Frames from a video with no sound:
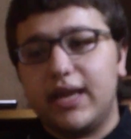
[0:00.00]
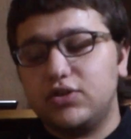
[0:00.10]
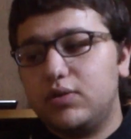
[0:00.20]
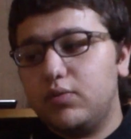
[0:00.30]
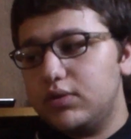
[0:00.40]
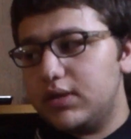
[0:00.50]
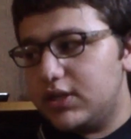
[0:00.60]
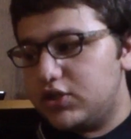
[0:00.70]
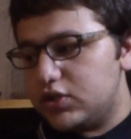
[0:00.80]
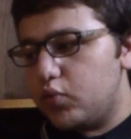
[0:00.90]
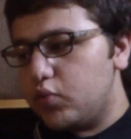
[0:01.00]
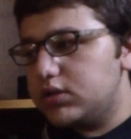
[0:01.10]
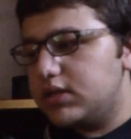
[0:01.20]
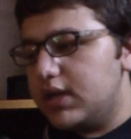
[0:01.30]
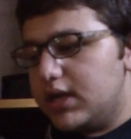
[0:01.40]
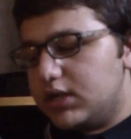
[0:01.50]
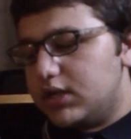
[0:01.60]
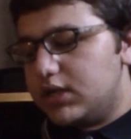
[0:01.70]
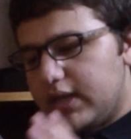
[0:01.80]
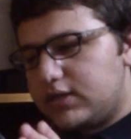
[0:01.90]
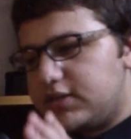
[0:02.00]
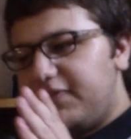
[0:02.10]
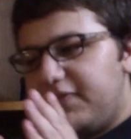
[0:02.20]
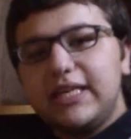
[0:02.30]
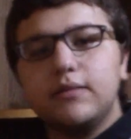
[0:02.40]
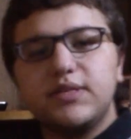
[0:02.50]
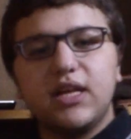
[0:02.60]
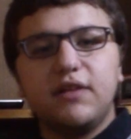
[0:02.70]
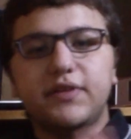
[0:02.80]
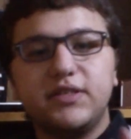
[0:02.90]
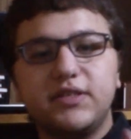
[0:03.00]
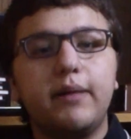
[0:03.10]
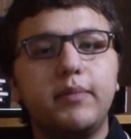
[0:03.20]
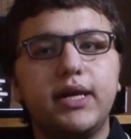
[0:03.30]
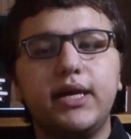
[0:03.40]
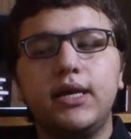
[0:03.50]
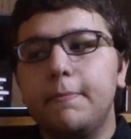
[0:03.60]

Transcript: Actually, he just wants to feed himself, his family,